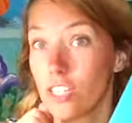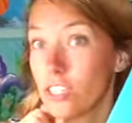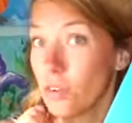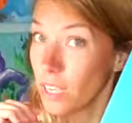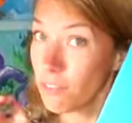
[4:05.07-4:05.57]

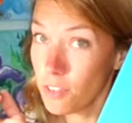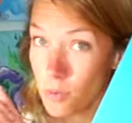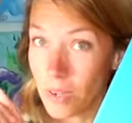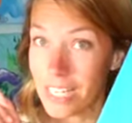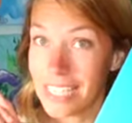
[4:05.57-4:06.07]
So if
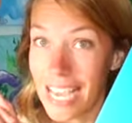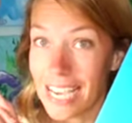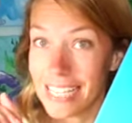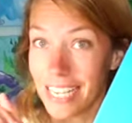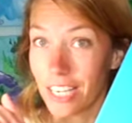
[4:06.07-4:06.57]
you wanted to
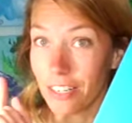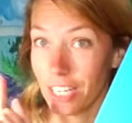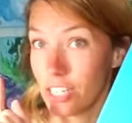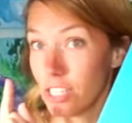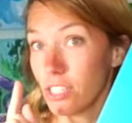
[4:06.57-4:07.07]
add
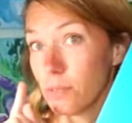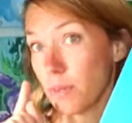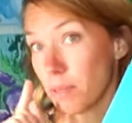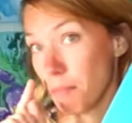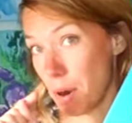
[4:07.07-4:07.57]
decorations
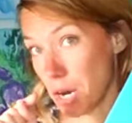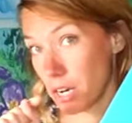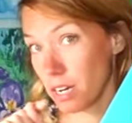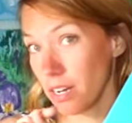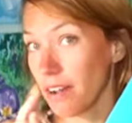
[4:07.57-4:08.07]
with
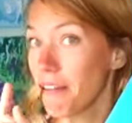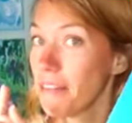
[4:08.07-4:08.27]
marker,